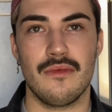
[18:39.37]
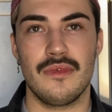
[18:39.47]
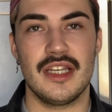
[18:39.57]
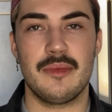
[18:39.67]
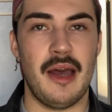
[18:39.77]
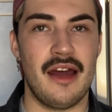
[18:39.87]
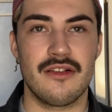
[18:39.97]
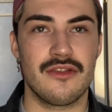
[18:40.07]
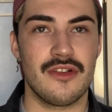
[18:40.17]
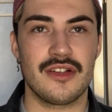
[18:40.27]
this
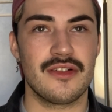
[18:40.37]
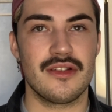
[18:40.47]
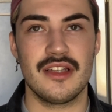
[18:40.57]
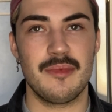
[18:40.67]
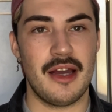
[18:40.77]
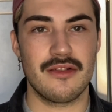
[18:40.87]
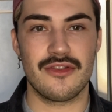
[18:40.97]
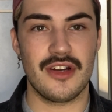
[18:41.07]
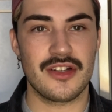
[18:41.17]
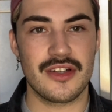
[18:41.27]
pattern
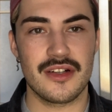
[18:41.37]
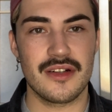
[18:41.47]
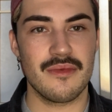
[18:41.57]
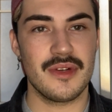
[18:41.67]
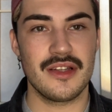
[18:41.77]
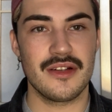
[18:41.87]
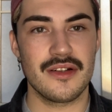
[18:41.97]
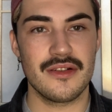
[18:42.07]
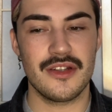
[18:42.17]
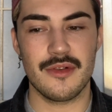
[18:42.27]
structure when
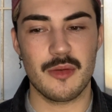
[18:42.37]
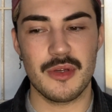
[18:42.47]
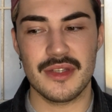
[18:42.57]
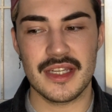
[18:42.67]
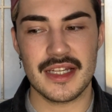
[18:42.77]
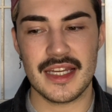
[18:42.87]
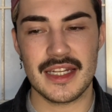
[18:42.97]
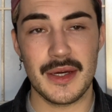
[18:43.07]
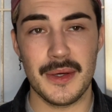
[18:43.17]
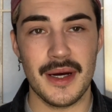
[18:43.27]
you're doing music. Like,
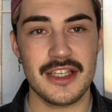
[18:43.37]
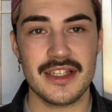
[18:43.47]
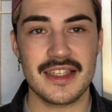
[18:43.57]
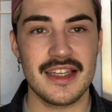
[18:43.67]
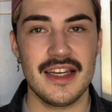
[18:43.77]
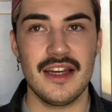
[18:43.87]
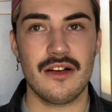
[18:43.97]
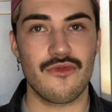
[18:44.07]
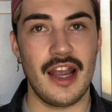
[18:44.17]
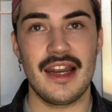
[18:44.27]
no, I just
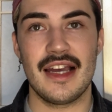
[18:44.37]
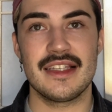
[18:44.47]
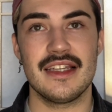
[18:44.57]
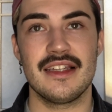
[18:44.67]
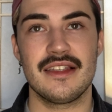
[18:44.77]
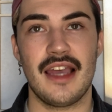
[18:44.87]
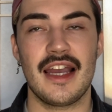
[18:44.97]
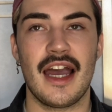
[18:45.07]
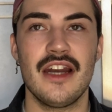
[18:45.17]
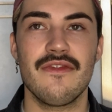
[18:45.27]
write as is. I
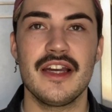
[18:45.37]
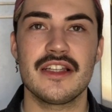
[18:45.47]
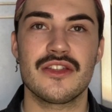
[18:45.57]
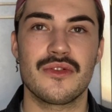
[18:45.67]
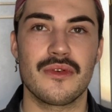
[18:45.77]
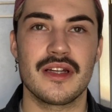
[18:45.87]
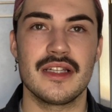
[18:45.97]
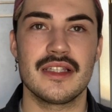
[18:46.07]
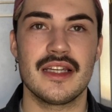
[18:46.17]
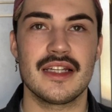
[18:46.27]
kind of write
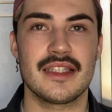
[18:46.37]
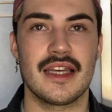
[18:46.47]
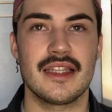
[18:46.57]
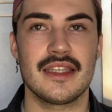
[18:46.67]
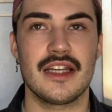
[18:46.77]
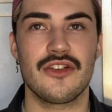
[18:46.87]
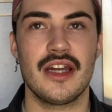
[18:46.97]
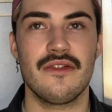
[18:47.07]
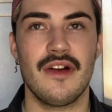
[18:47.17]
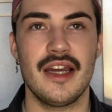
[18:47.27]
stories in a sense. I
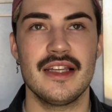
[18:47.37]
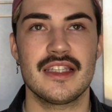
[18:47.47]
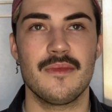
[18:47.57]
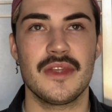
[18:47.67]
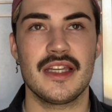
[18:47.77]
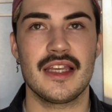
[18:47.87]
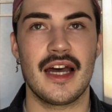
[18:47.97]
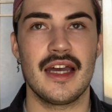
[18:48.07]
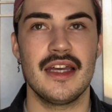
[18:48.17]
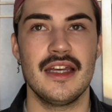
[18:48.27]
try to write something
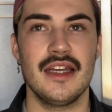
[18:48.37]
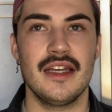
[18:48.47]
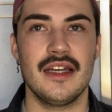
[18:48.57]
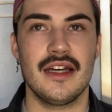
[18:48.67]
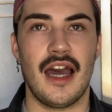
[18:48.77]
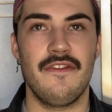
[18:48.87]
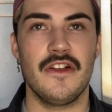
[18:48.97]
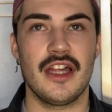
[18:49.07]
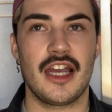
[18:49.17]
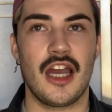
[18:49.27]
that I
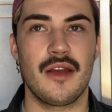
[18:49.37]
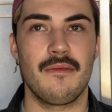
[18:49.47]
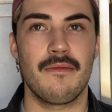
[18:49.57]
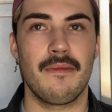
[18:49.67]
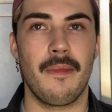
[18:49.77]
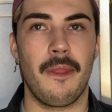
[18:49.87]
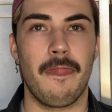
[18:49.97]
feel like I'm